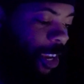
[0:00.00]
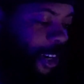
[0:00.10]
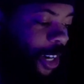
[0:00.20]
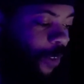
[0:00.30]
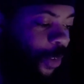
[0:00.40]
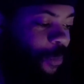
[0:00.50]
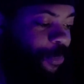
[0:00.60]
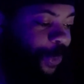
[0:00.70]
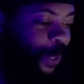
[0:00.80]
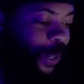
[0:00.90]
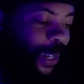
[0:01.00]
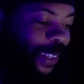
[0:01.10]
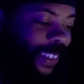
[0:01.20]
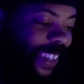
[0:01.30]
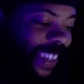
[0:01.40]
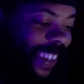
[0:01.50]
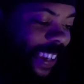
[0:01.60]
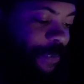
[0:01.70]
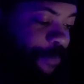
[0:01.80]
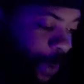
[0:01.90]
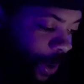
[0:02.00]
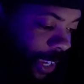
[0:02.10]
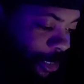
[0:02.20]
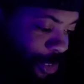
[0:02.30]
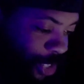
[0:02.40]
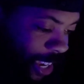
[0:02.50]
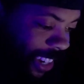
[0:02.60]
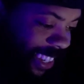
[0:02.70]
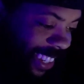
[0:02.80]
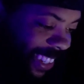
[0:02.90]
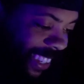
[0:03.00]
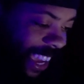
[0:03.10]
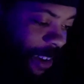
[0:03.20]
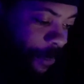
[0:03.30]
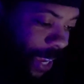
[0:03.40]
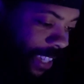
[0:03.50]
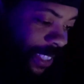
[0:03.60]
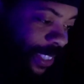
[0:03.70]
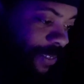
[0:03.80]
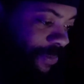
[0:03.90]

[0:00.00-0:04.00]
here covered in blood and muck and shit, looking like a monster.